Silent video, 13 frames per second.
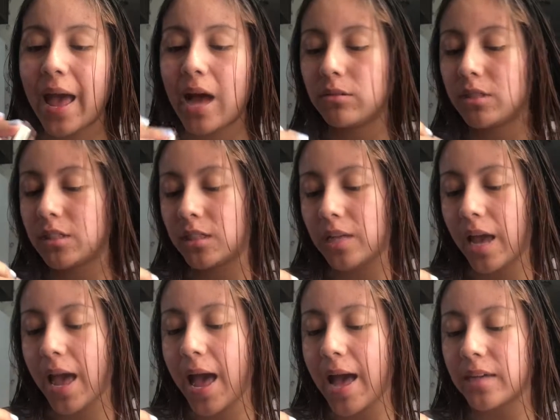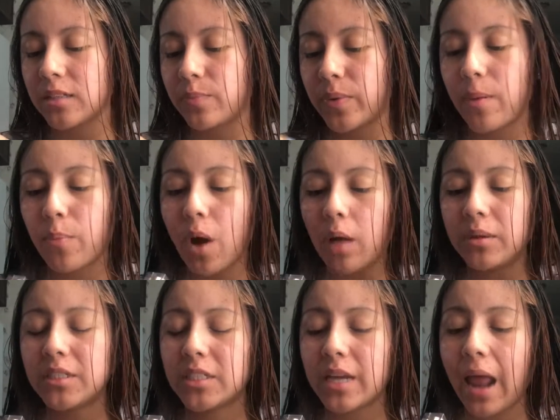ounces it has but it
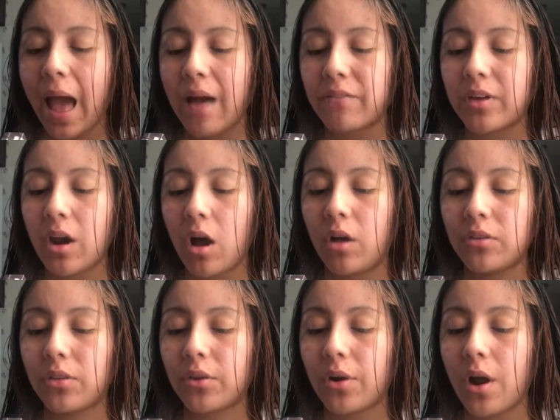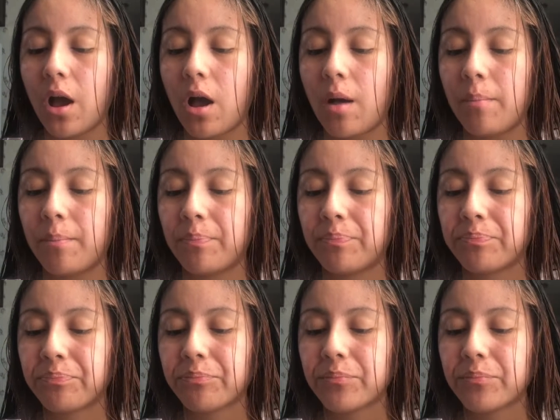probably did have it on their um